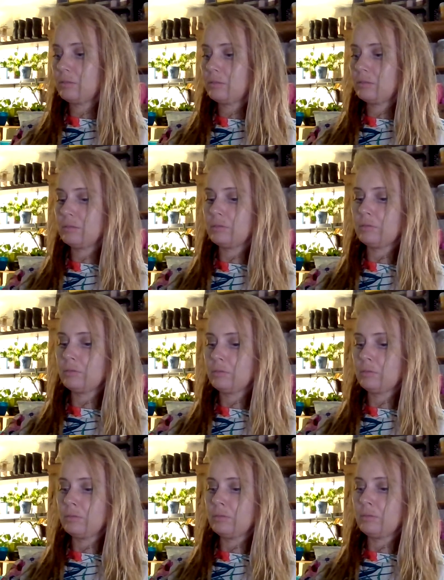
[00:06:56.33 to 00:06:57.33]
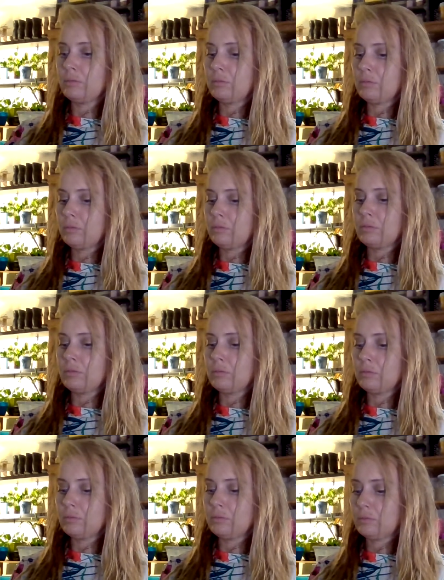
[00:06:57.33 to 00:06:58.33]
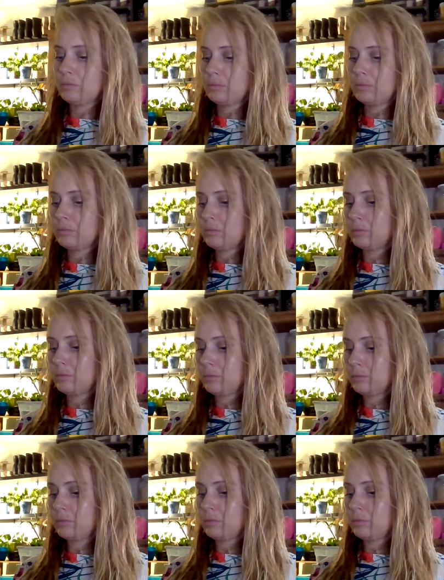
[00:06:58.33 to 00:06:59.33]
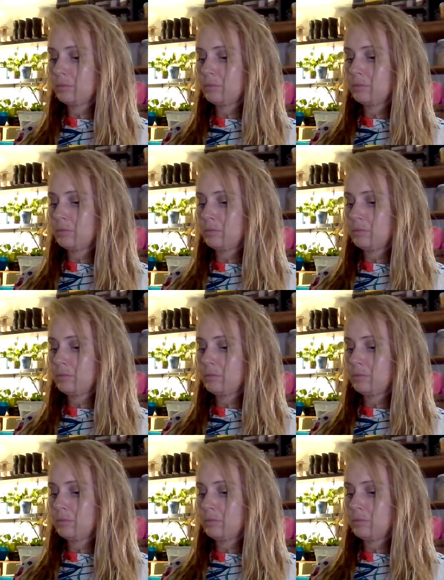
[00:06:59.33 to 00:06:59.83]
Nobody speaks.